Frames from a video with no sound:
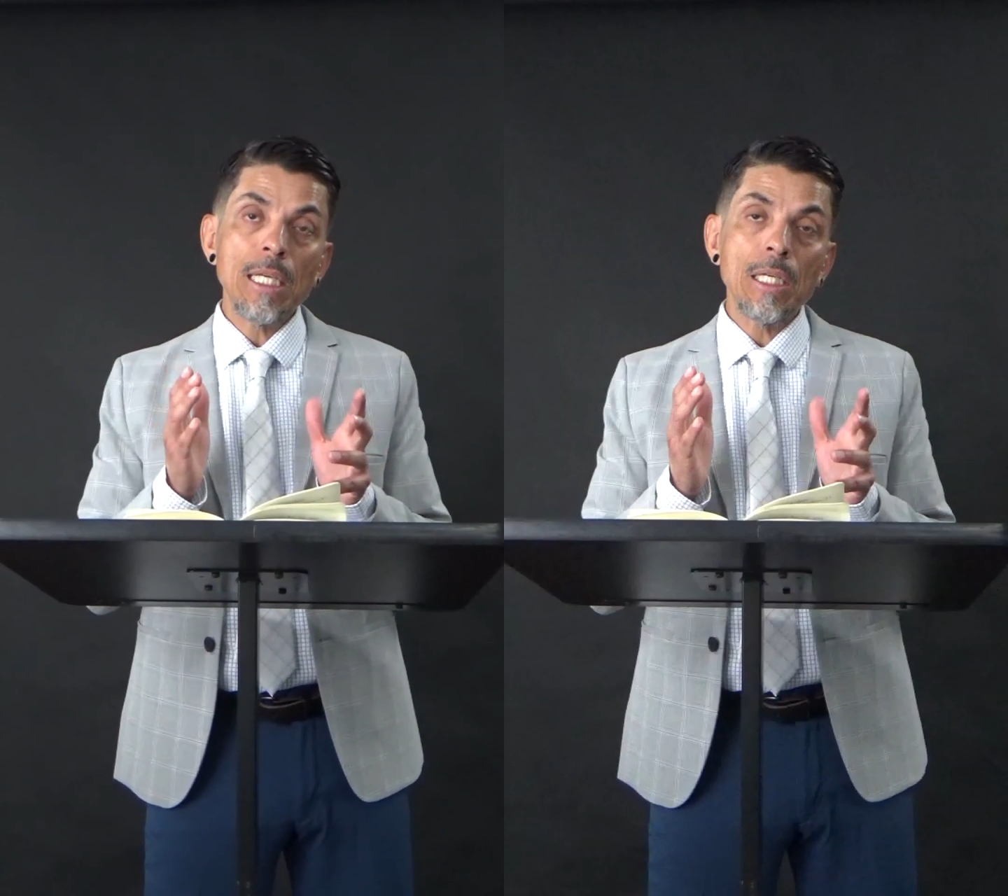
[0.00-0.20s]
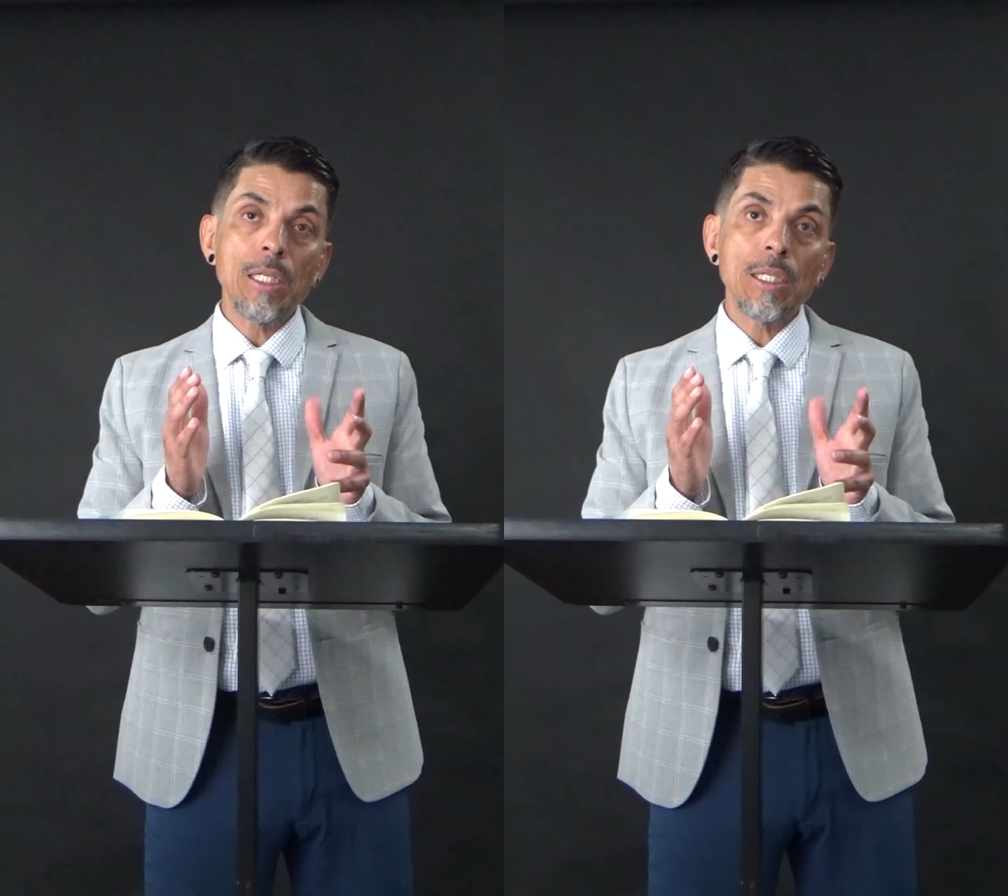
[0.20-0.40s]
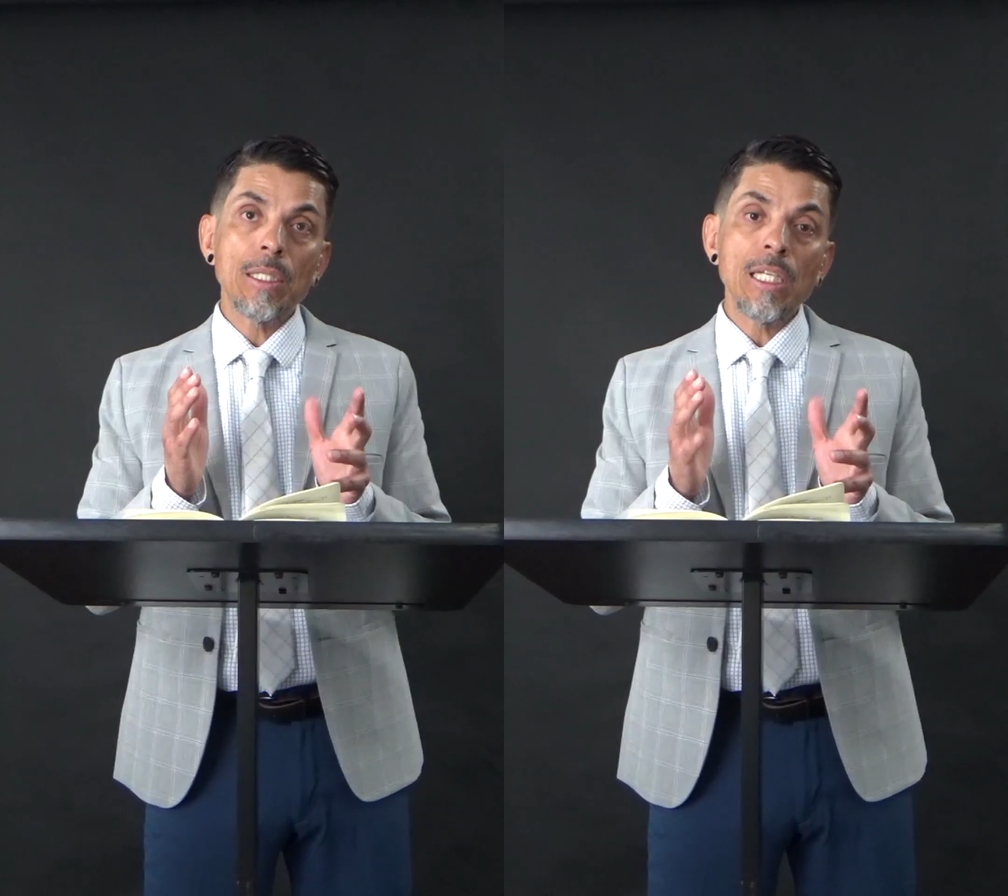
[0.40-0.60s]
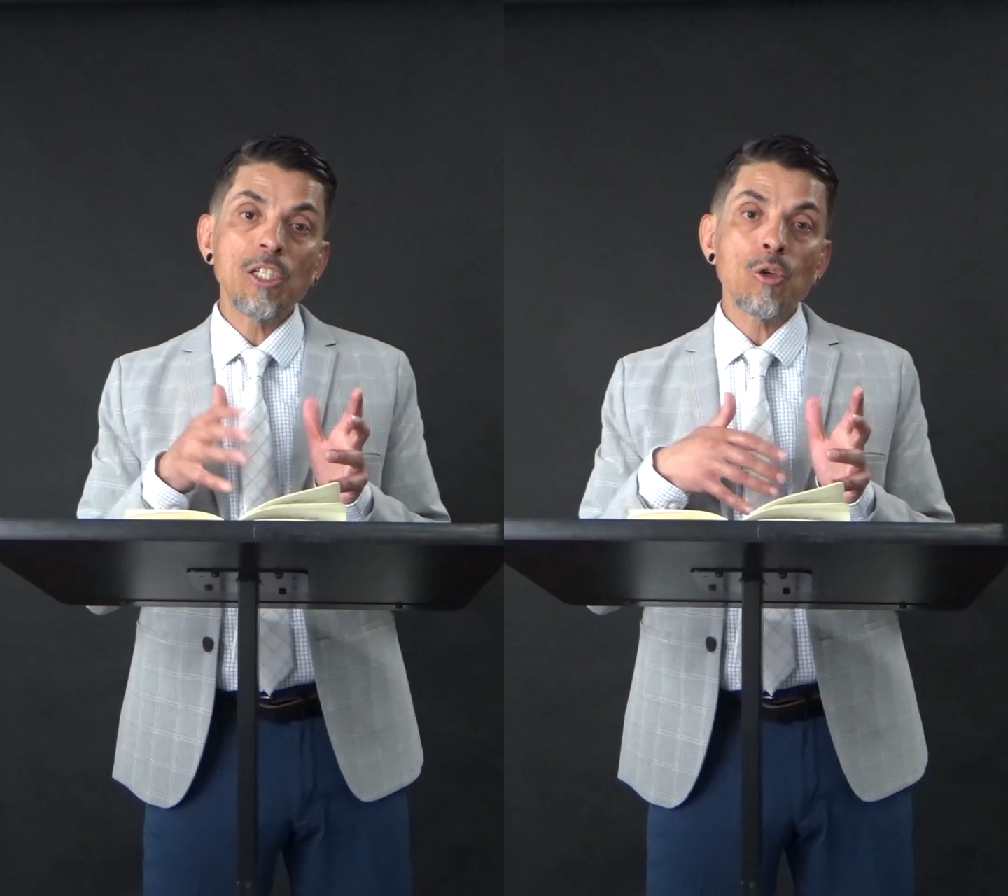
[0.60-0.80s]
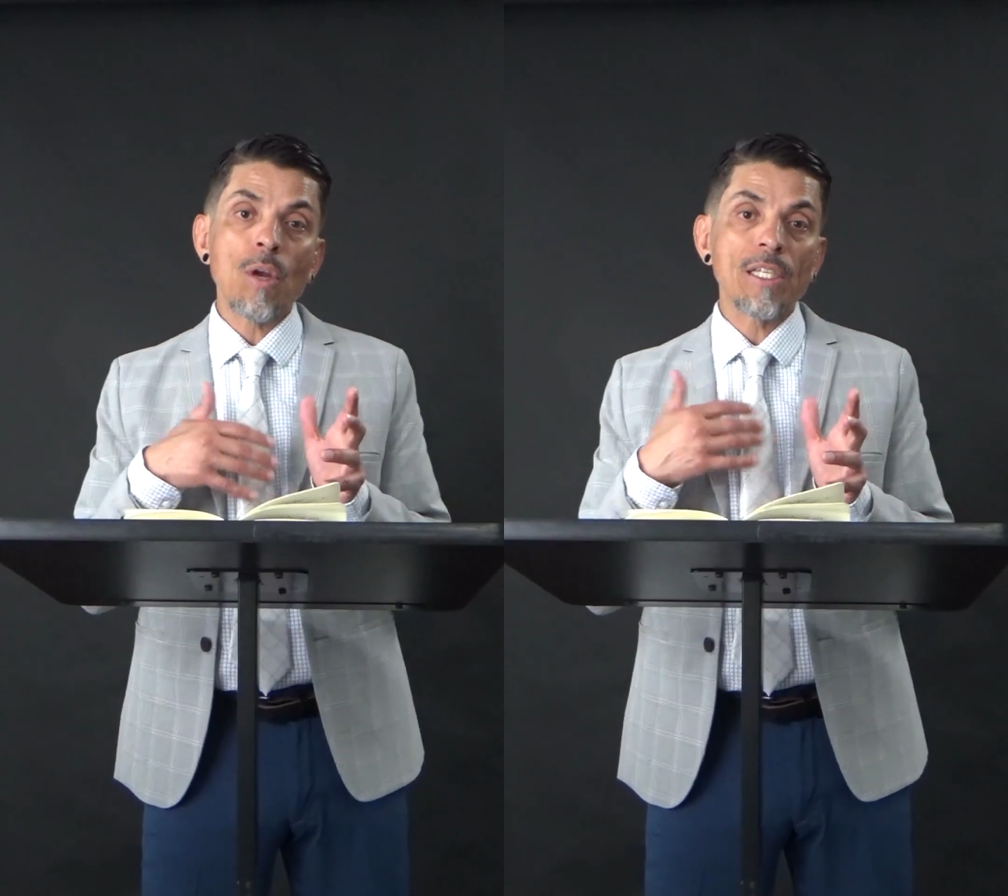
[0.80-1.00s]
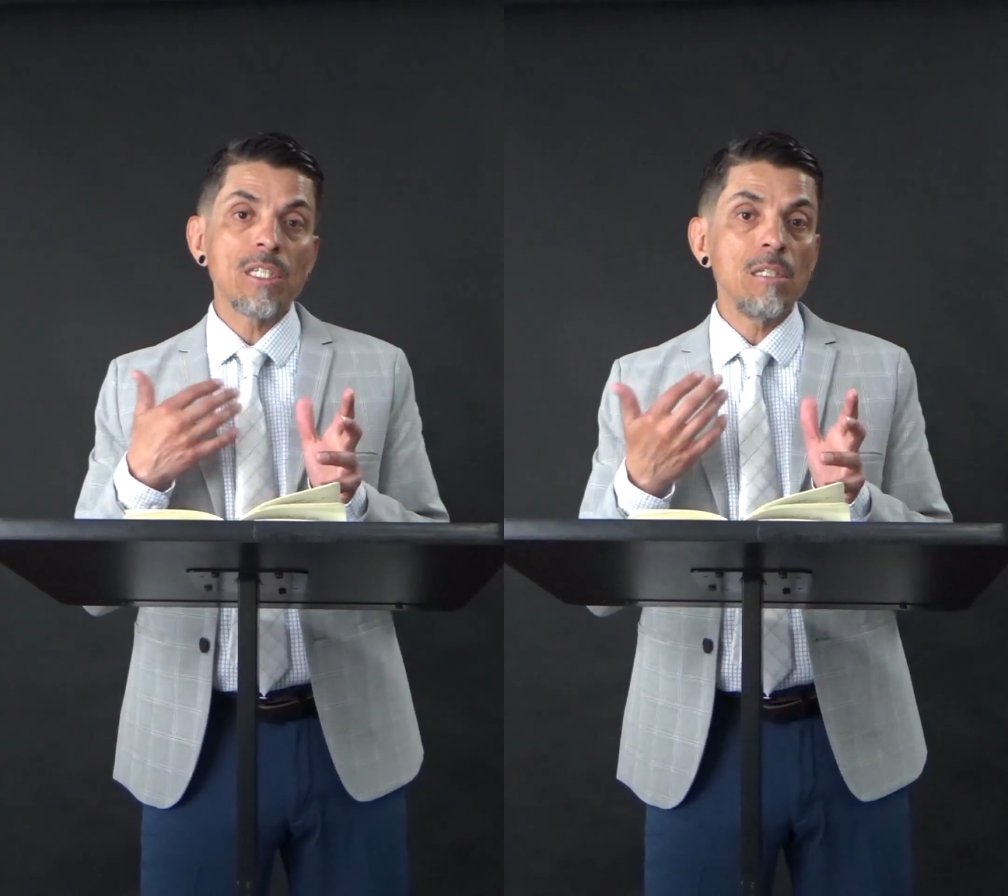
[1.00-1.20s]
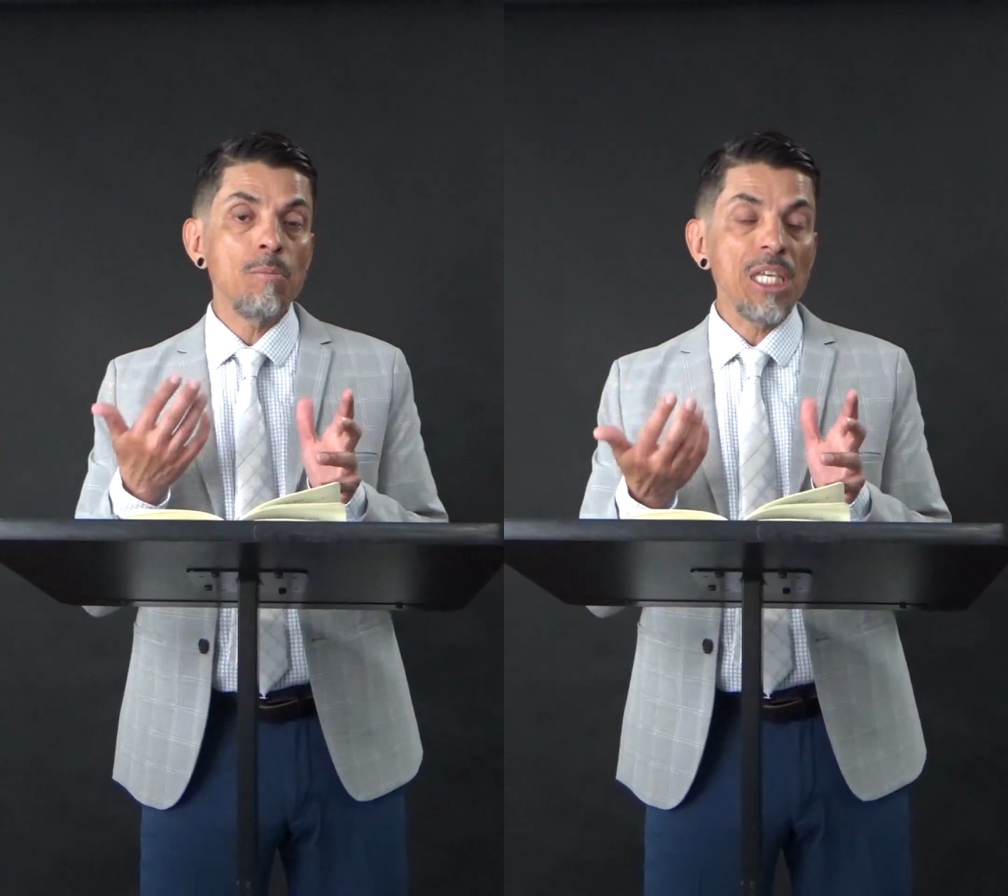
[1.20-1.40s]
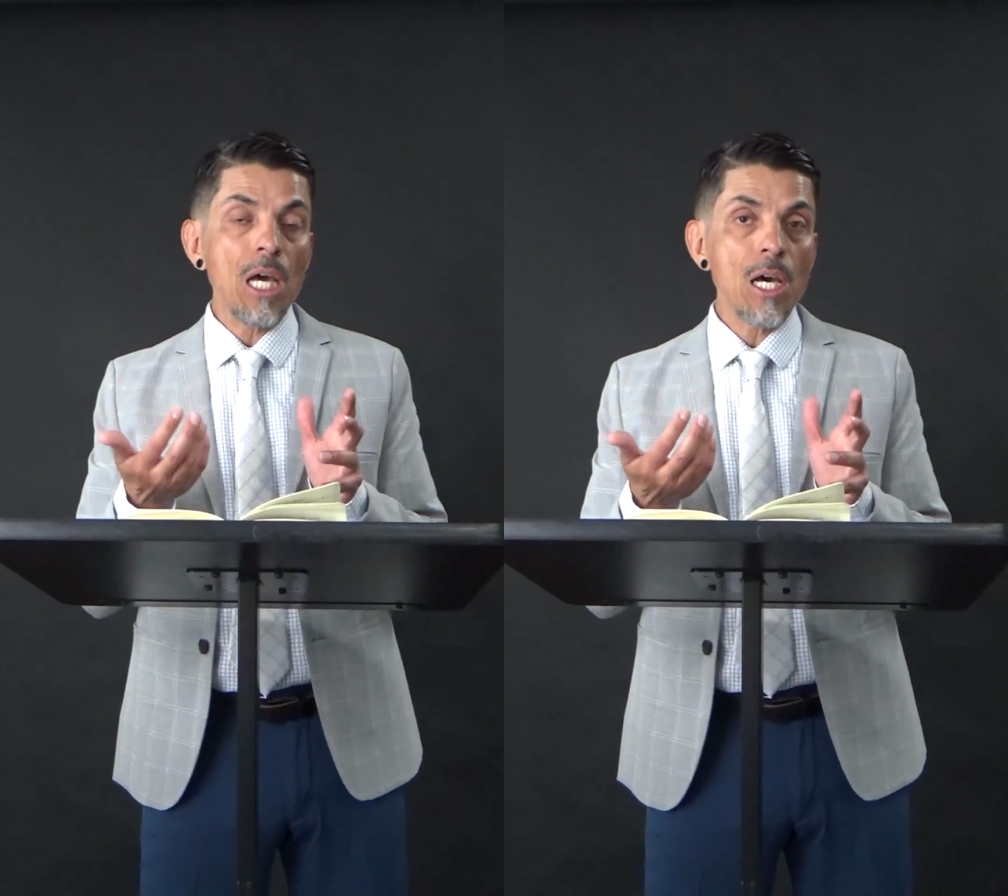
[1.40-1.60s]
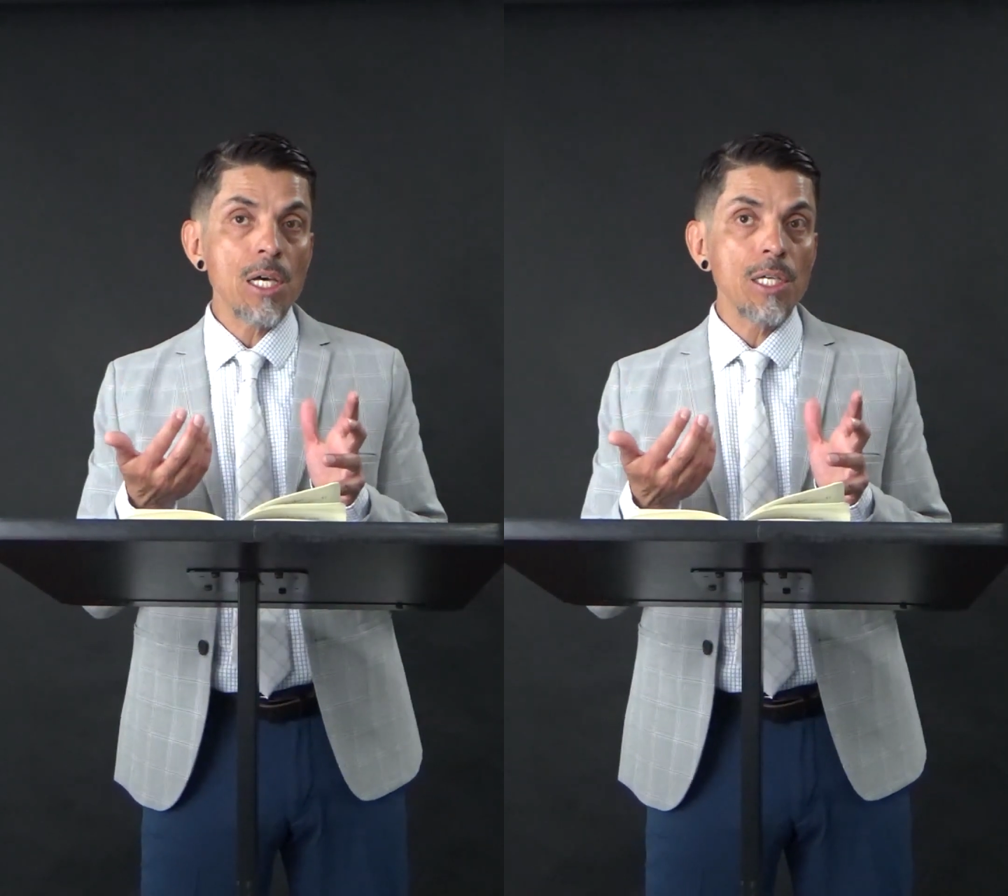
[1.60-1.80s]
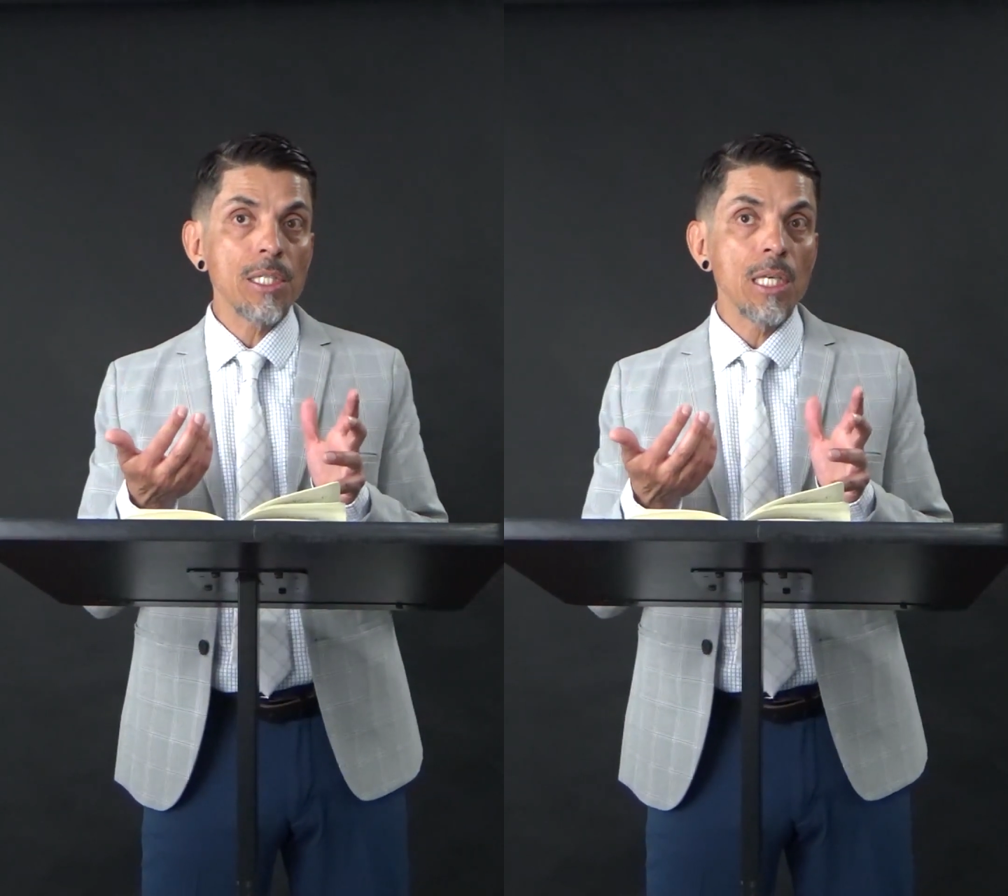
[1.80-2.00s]
is interesting
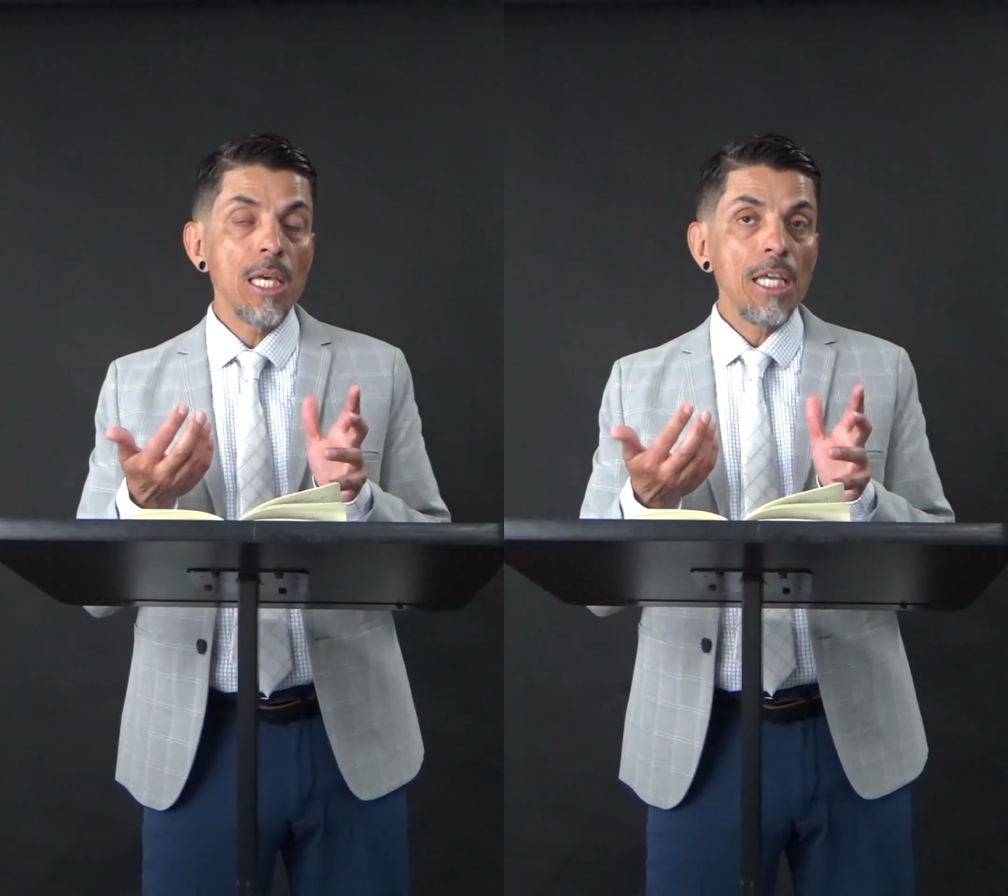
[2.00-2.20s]
because